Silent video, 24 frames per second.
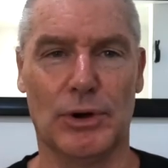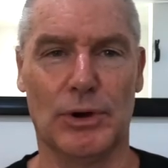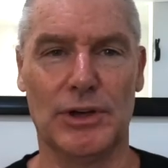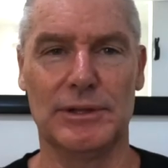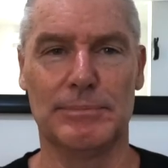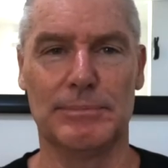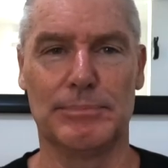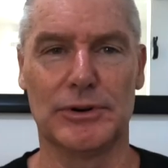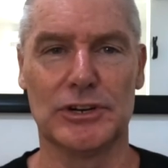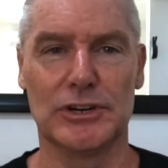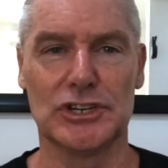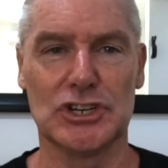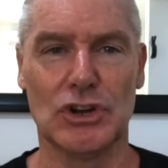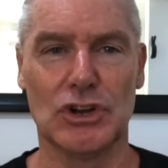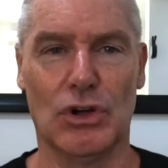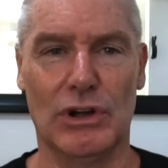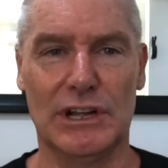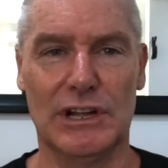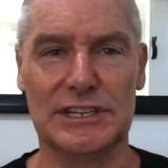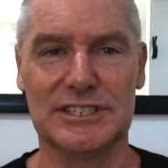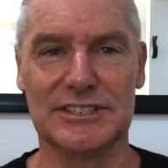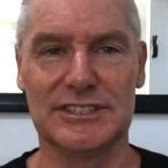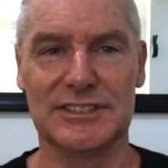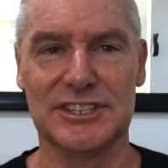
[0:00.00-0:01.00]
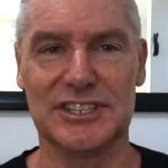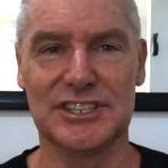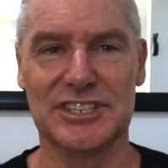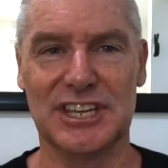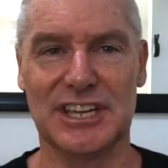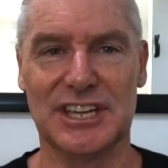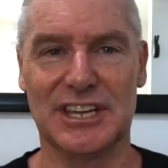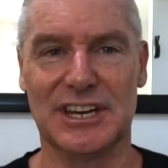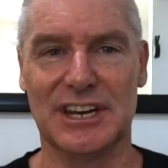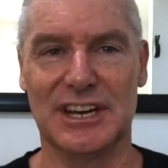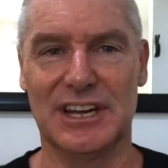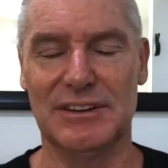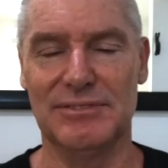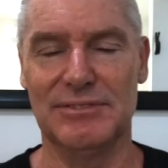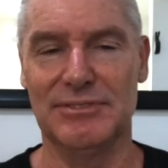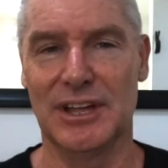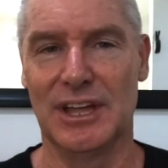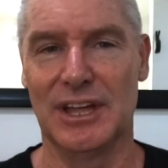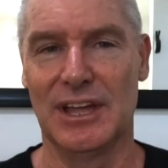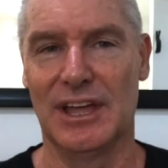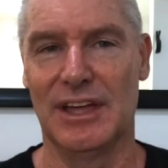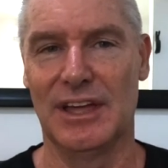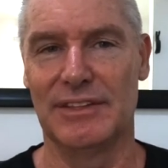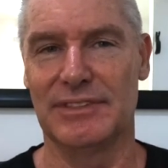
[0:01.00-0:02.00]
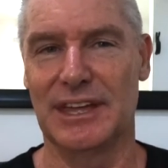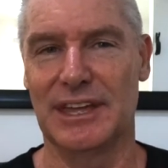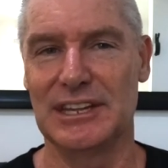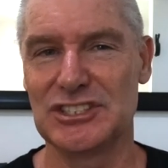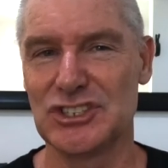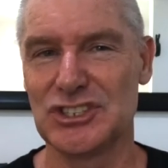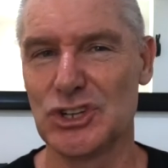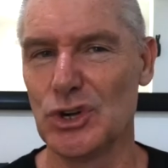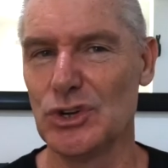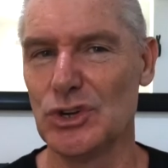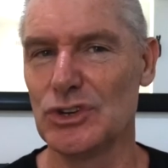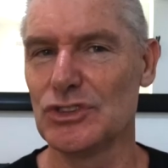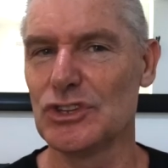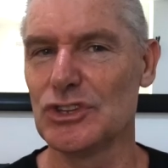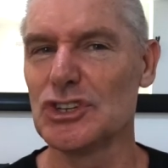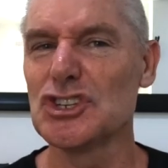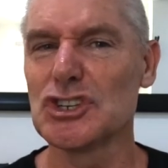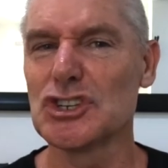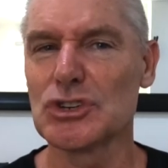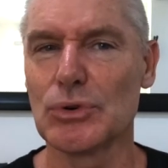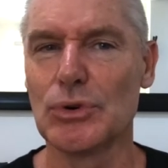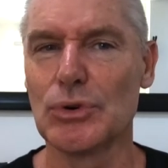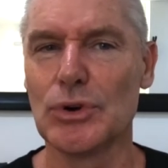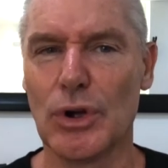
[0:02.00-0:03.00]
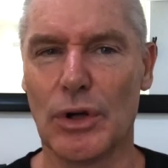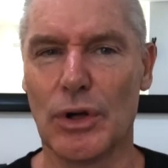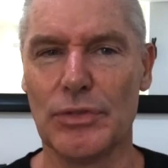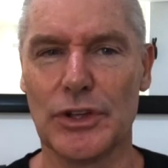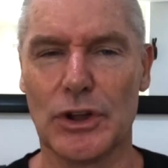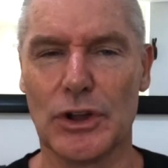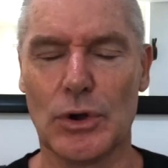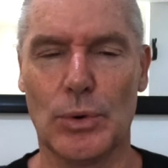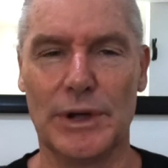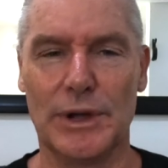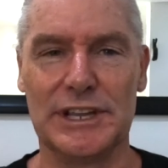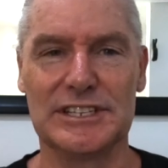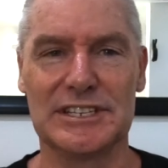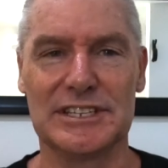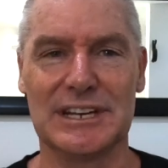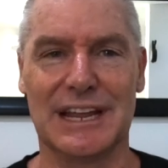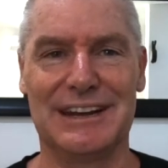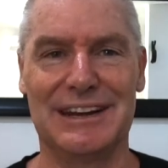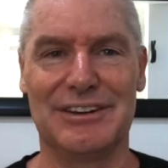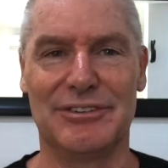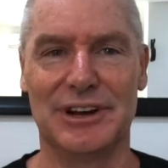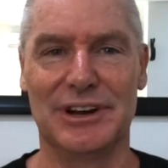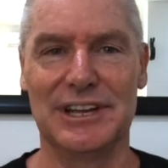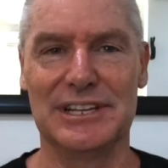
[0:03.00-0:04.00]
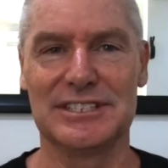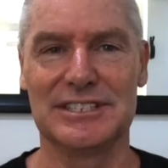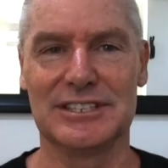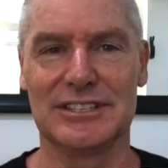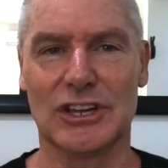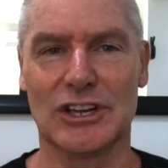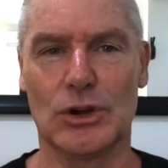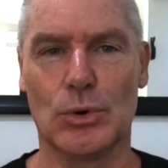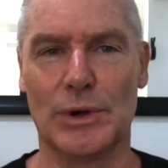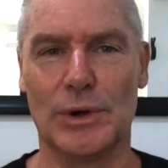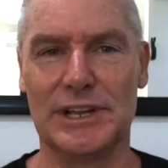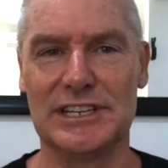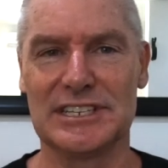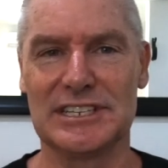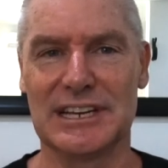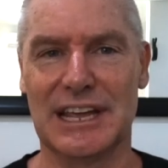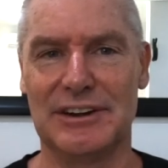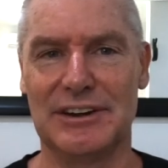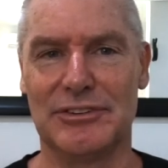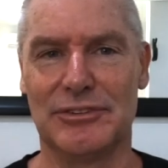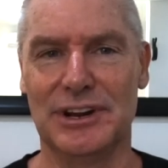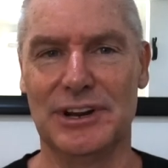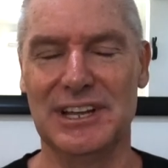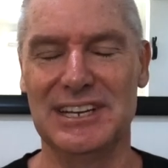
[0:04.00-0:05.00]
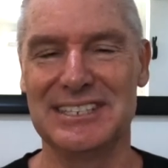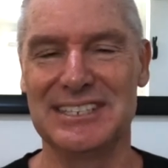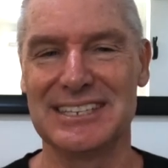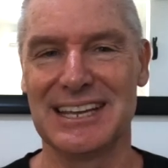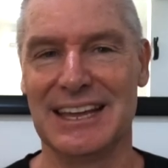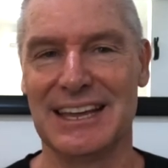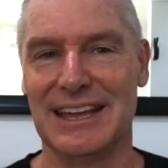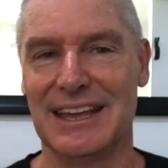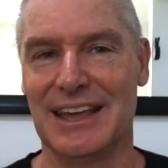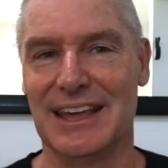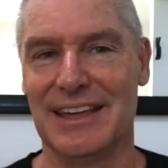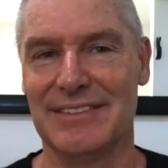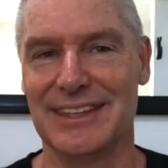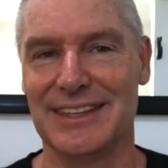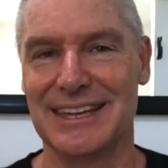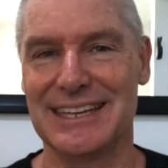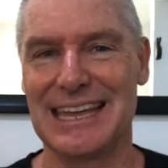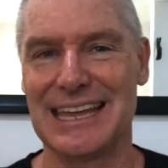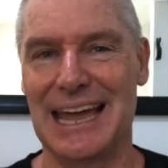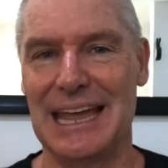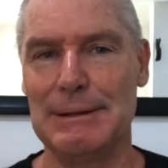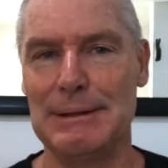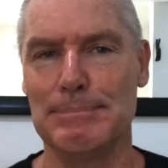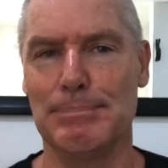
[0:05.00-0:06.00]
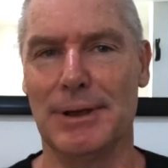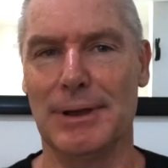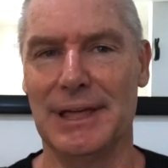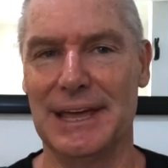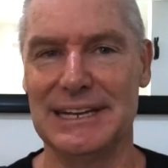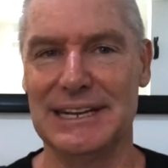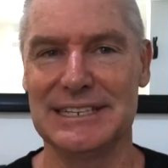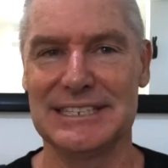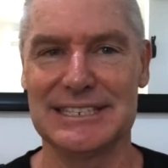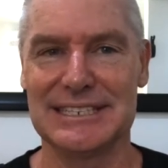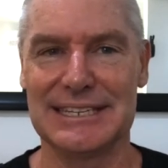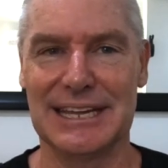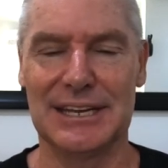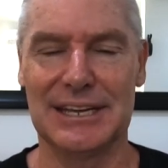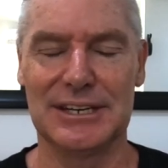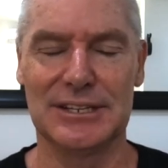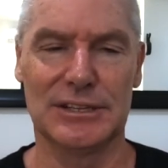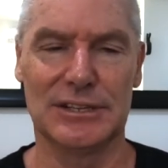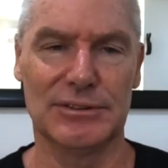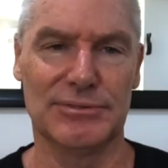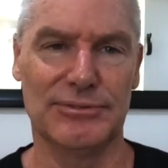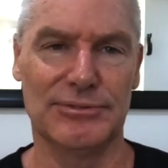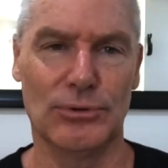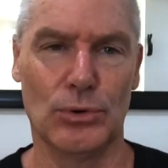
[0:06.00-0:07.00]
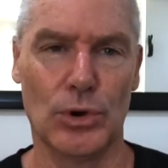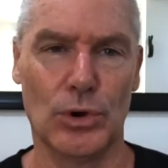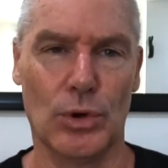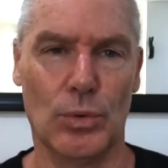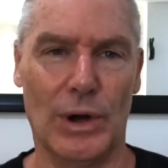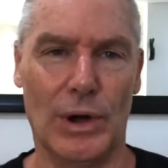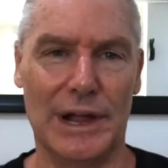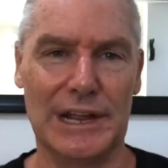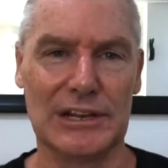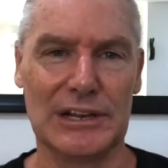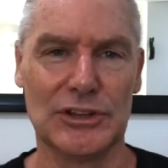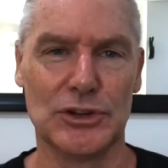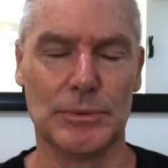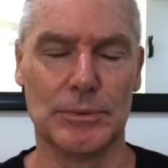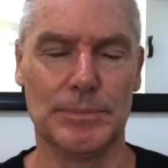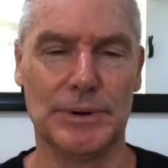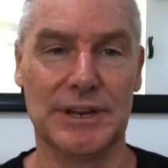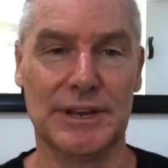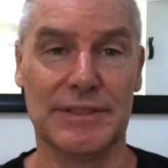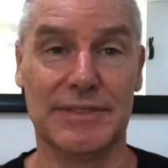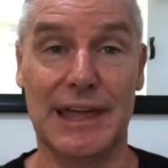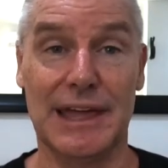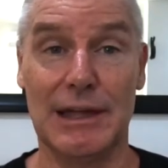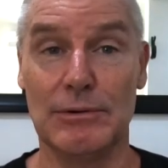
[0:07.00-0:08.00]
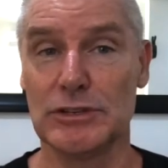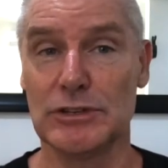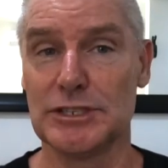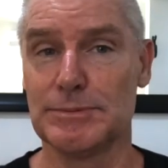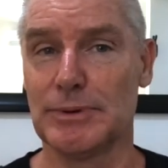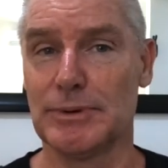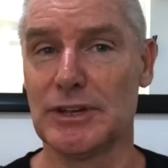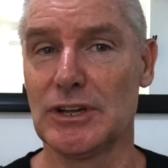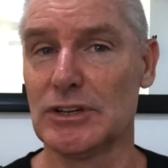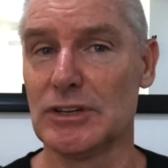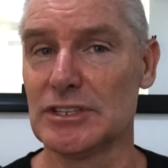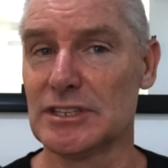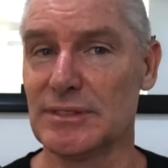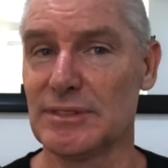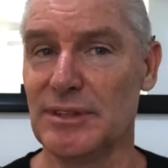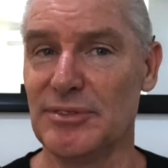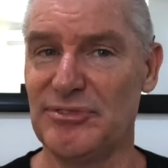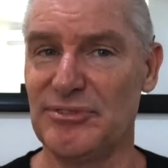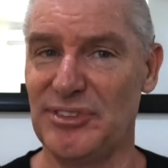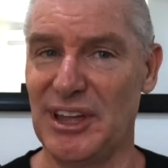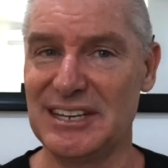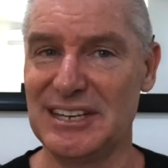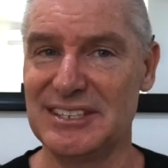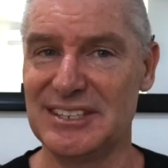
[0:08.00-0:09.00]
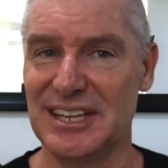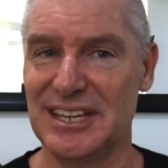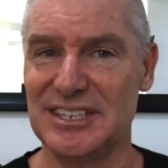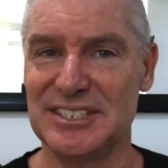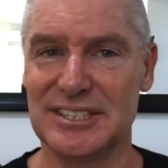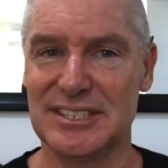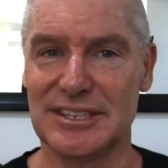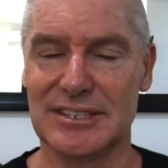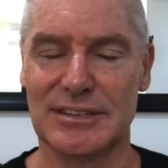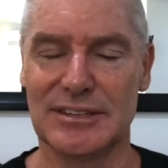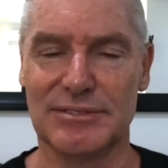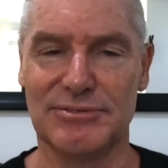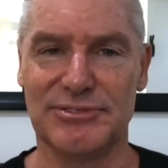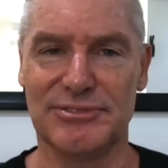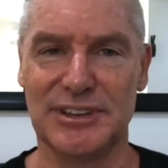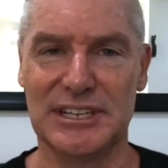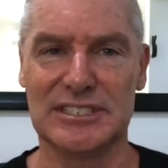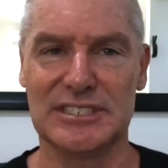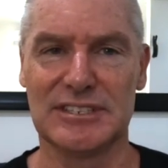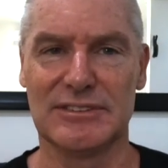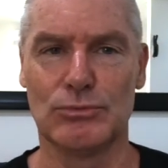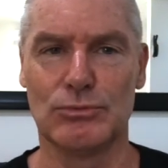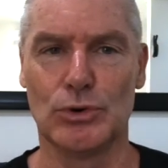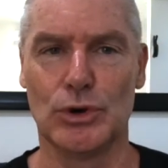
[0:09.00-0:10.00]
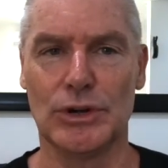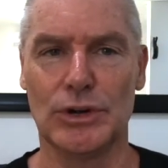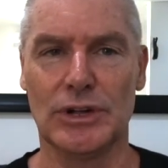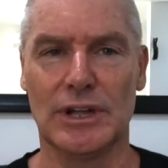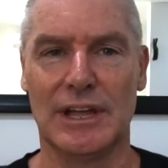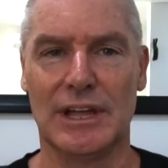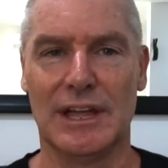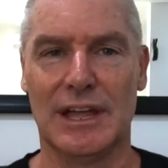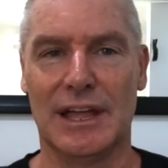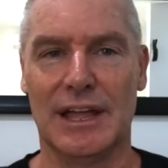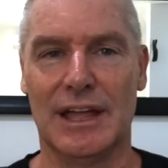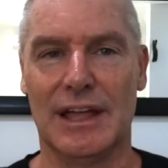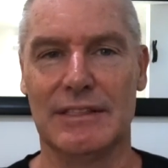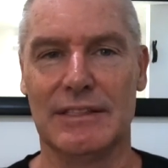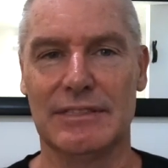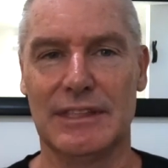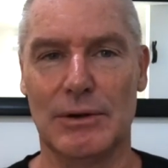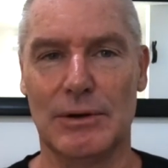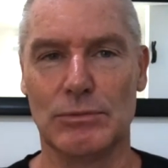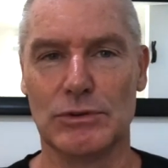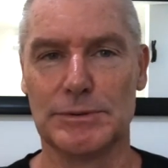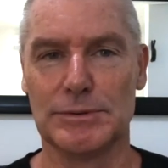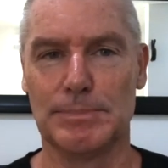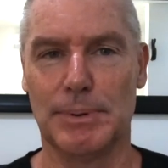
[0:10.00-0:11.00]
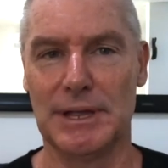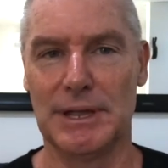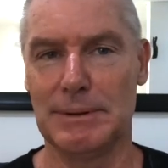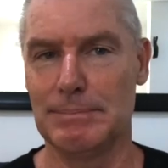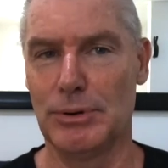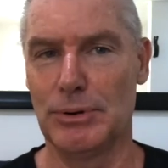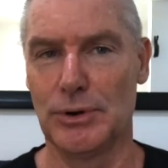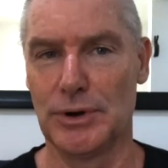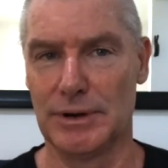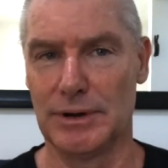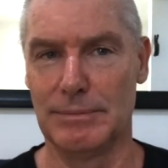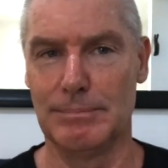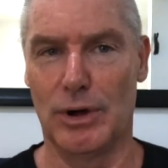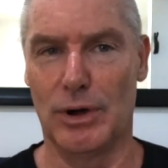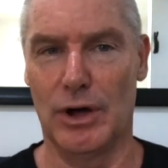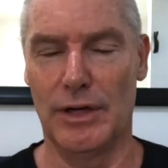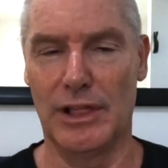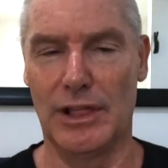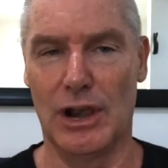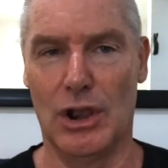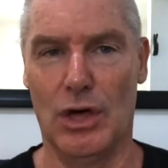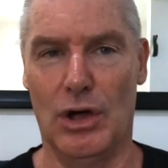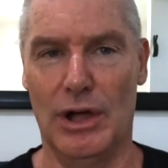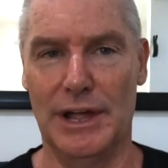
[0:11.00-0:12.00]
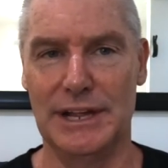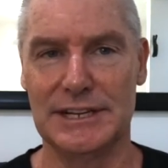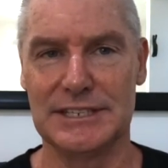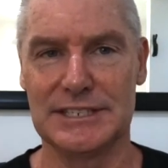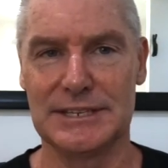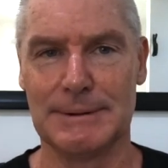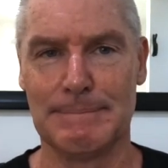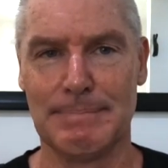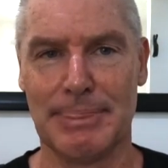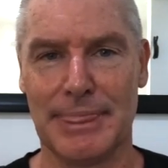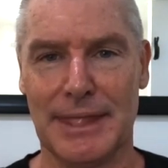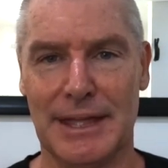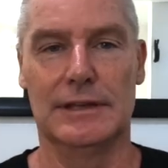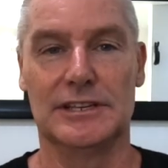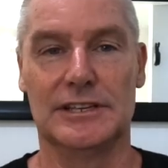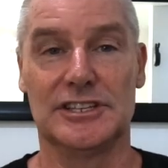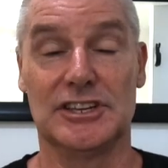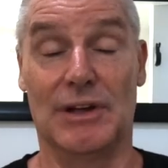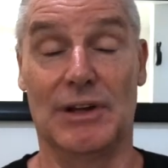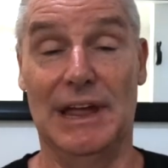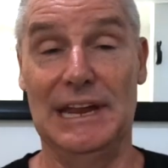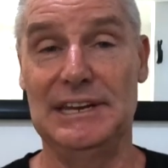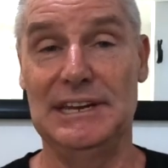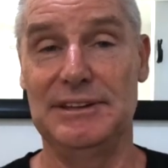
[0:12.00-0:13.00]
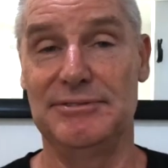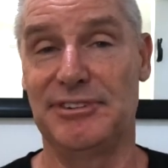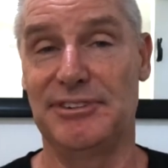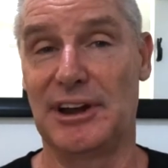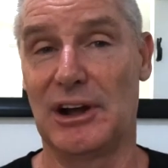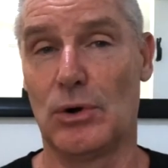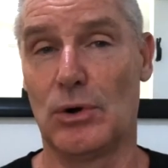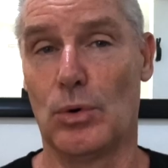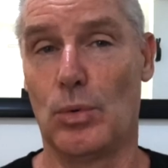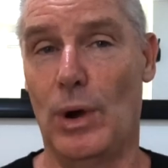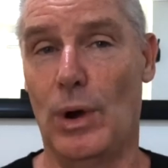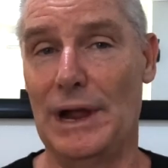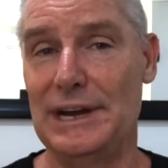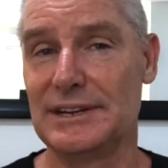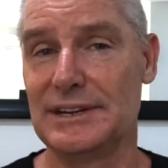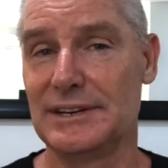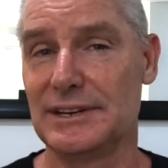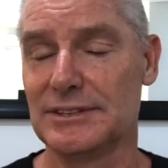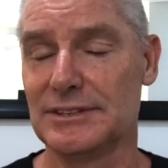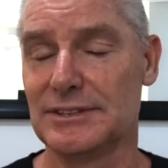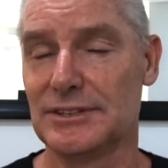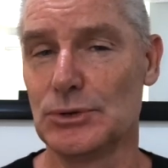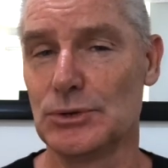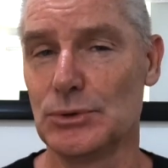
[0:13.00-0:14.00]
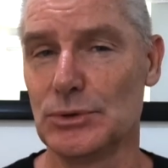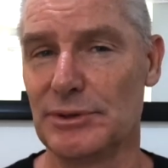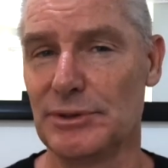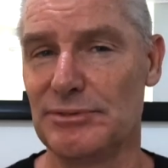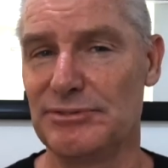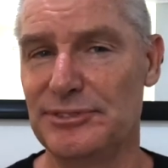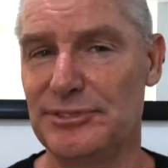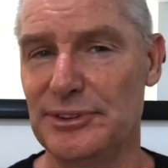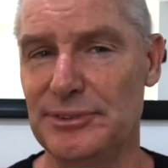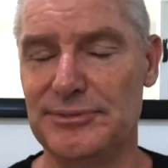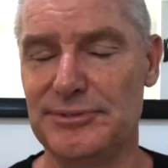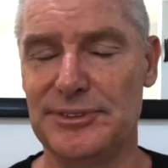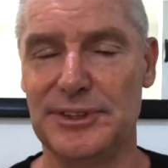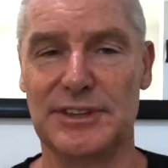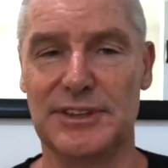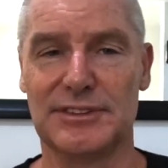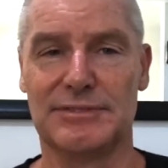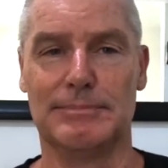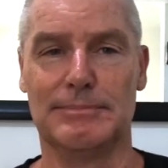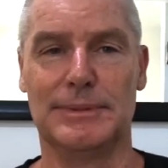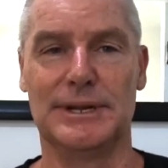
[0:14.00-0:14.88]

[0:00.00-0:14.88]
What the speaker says: by the British Lions in the second half. They turned the screw on the Queensland Reds, and the Queensland Reds, their game plan started to fall away a little bit, and that was because of the fantastic defensive work that was being put in by the Lions. So Andy Farrell waited until the 50th